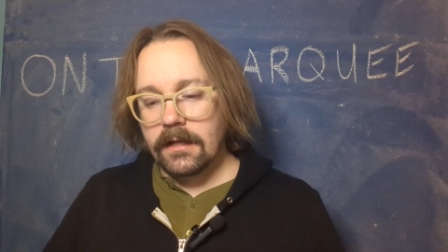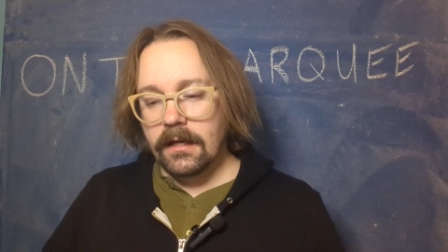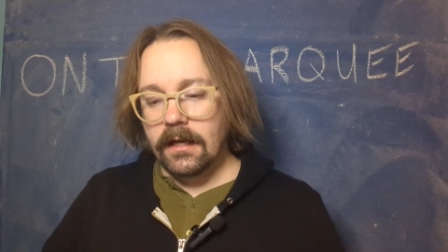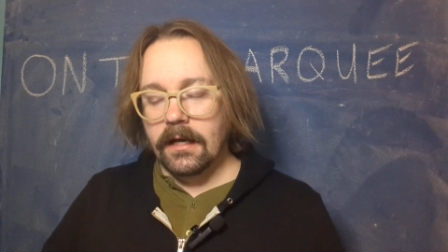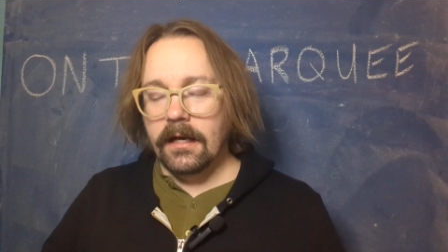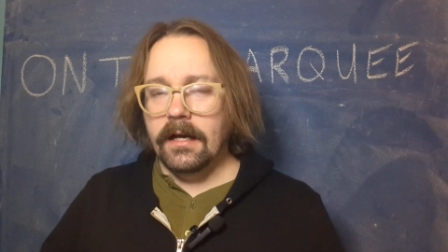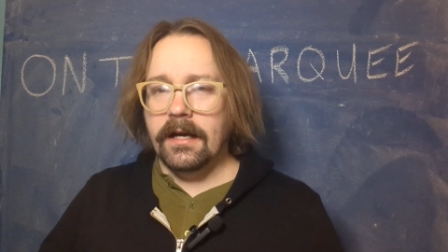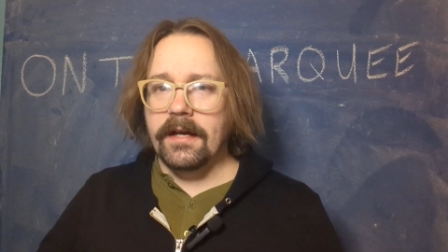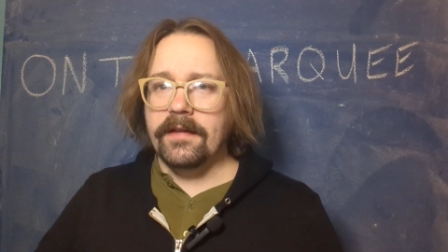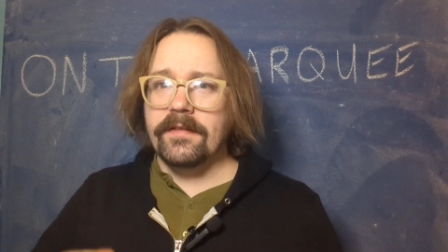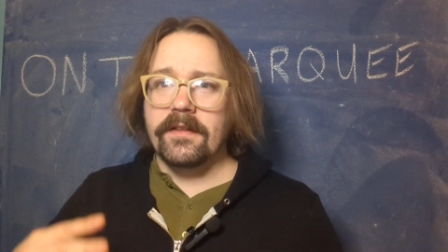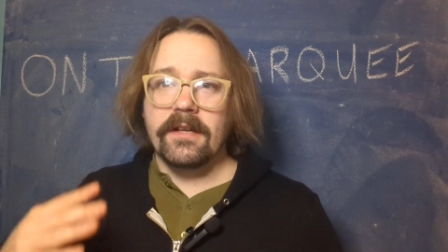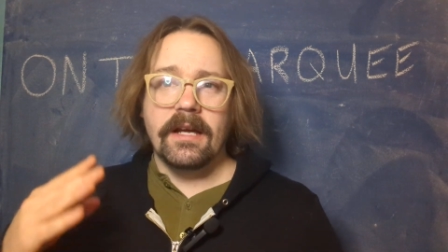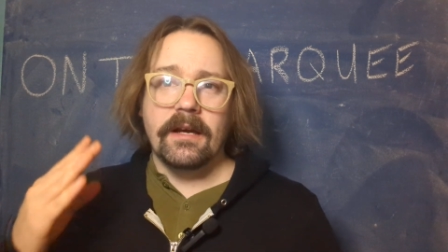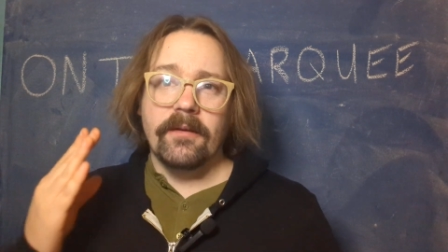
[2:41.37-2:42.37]
Uh,
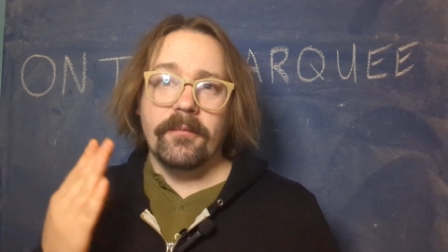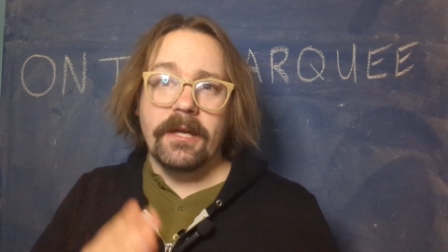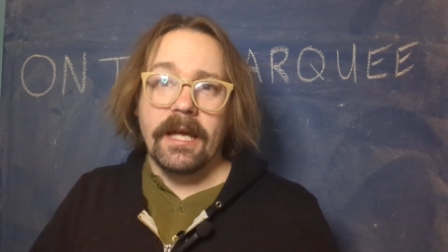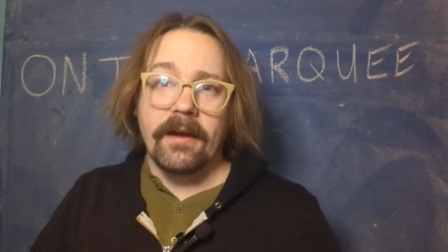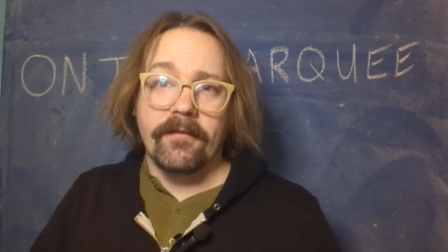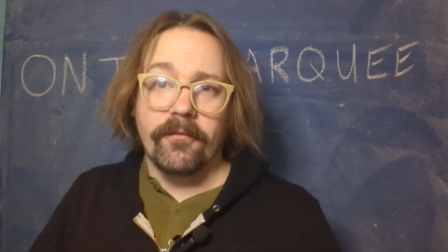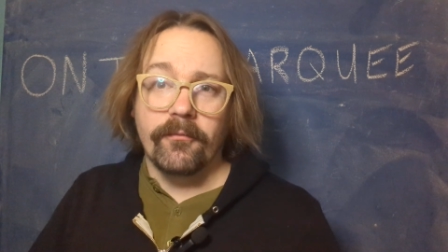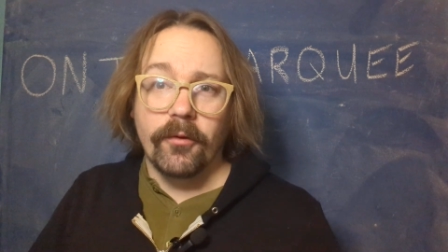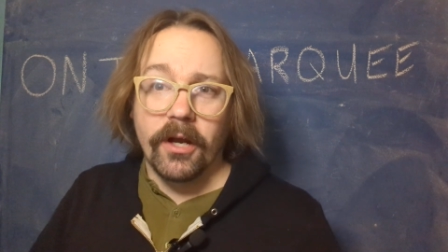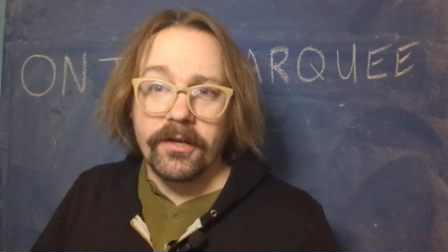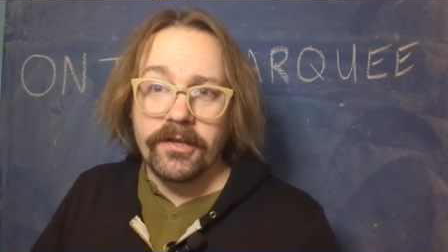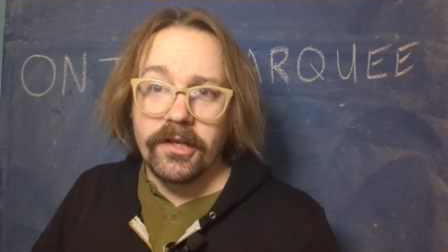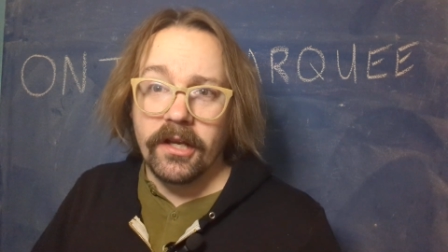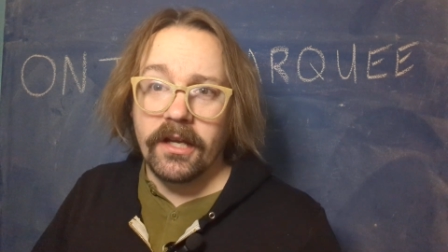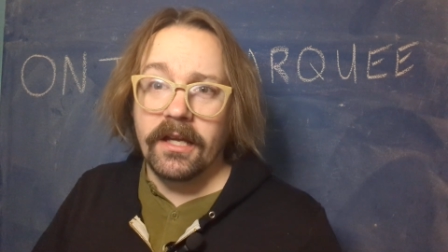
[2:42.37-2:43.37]
they ha- we have
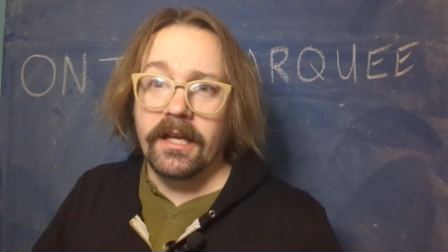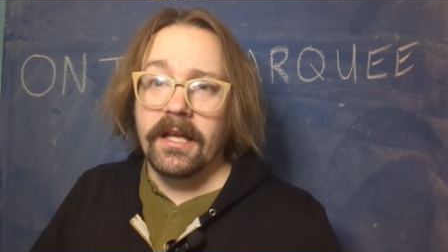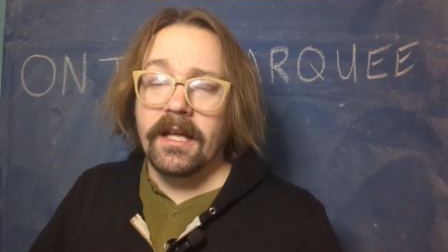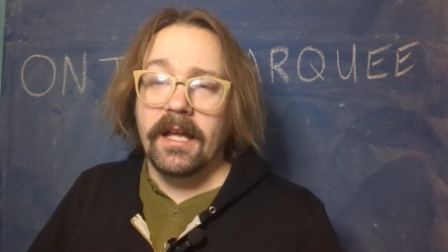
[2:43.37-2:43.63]
Russia